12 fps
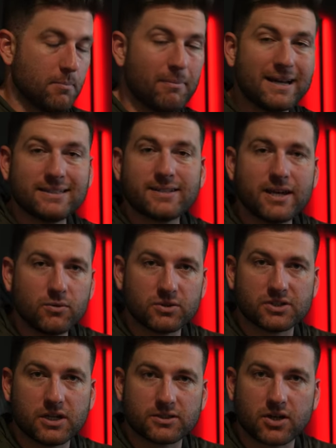My intent
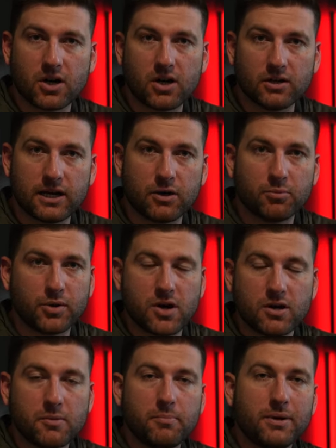was not to call out
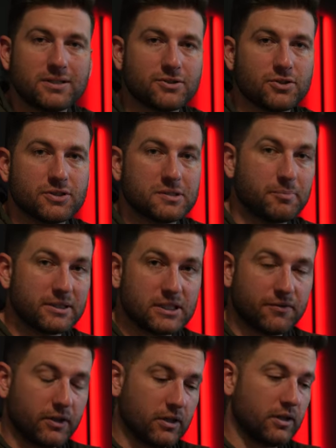Bronc Buster
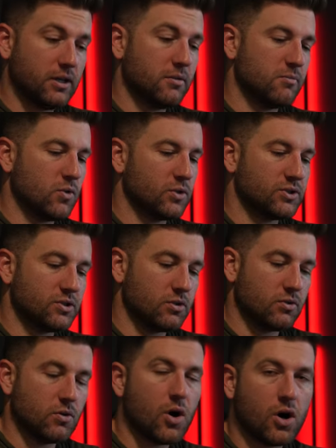specifically, more
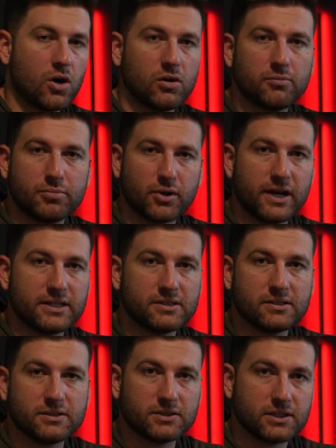so all
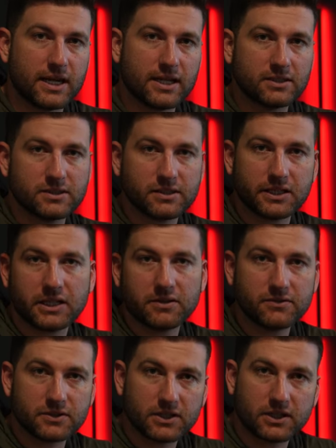braces and
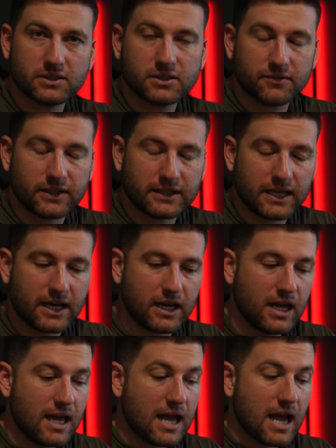sleeves and stuff like
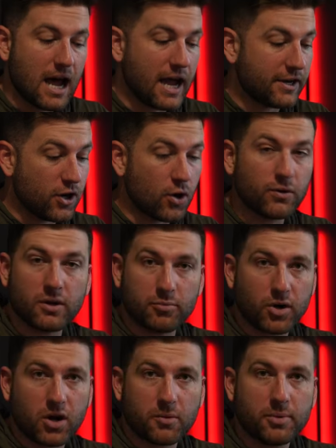that. I know that
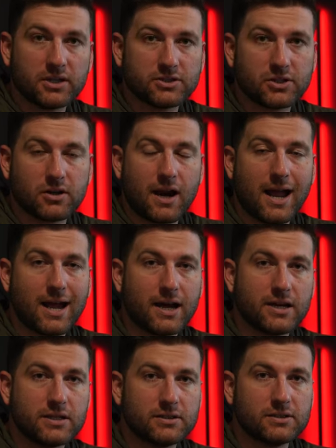Bronc Buster
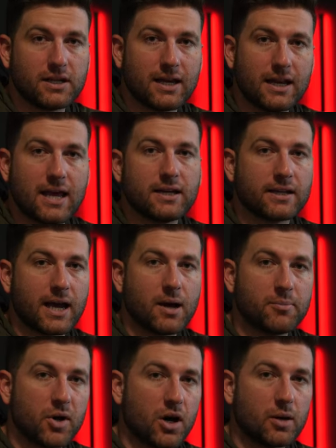has an end
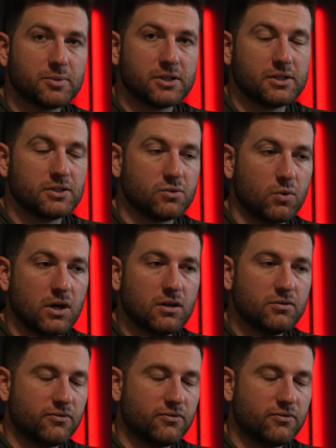cap option as well.